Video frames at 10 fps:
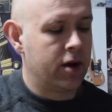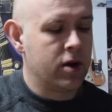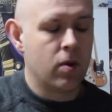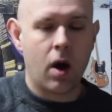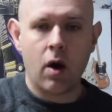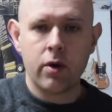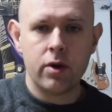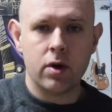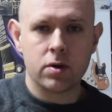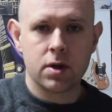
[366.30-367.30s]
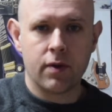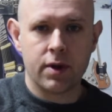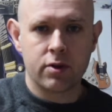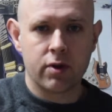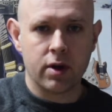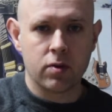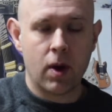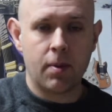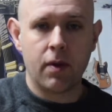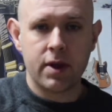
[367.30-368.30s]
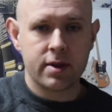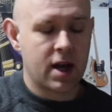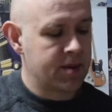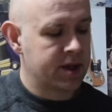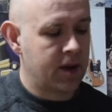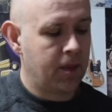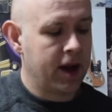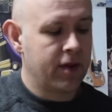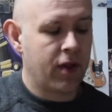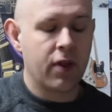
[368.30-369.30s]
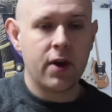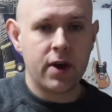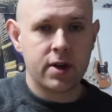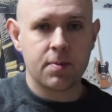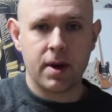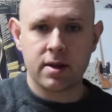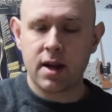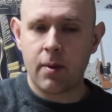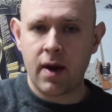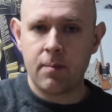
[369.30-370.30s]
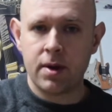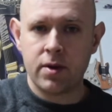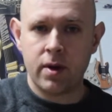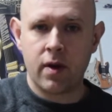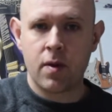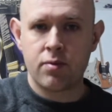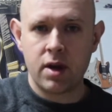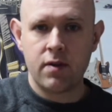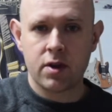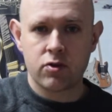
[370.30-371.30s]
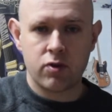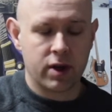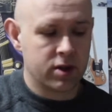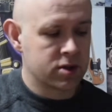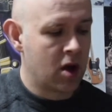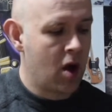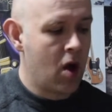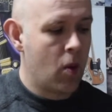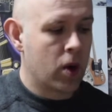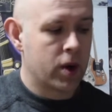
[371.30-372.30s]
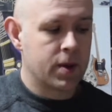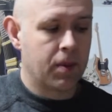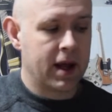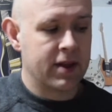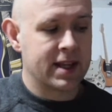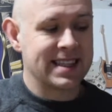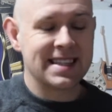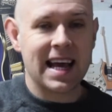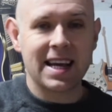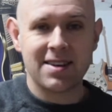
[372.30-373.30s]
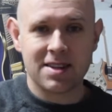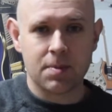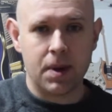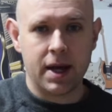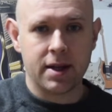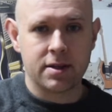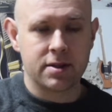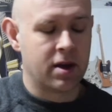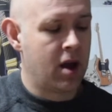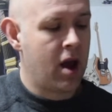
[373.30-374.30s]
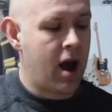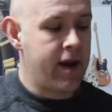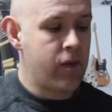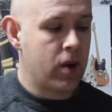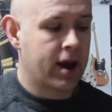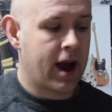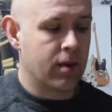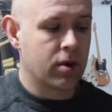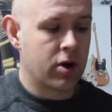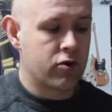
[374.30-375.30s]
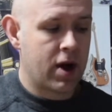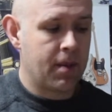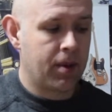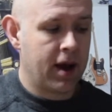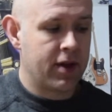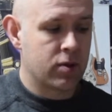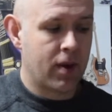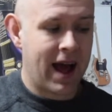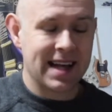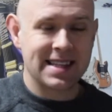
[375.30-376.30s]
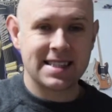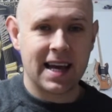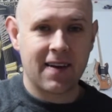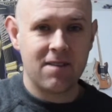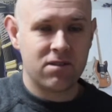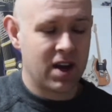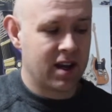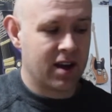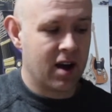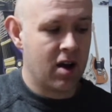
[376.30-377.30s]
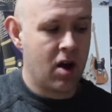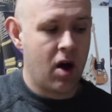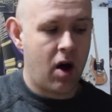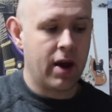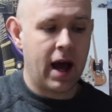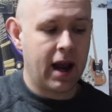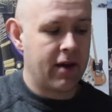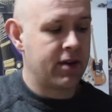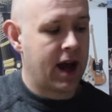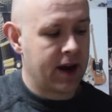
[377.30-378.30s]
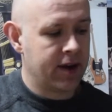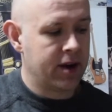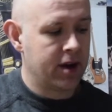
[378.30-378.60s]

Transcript: new on note on this string as well, but this time instead of playing the 3rd space like we have been doing on the previous strings, we're going to play the 2nd space. And if we can, we're going to try and play this with our 2nd finger on our left hand,